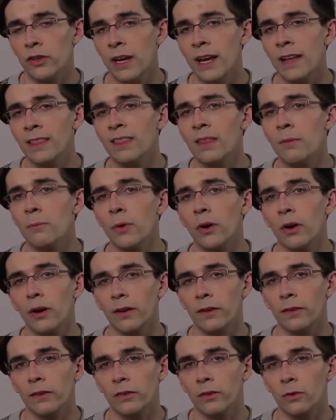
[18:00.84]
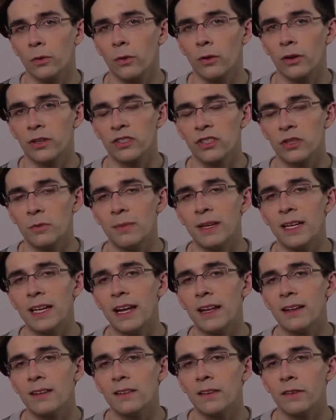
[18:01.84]
to hit the books, or to
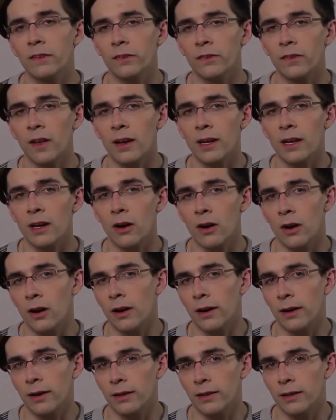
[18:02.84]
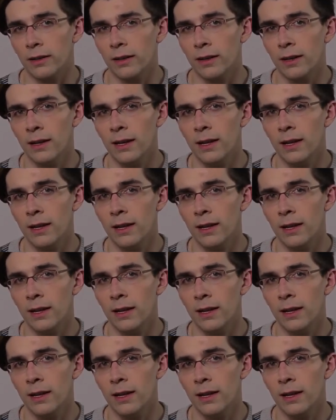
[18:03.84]
begin to study hard.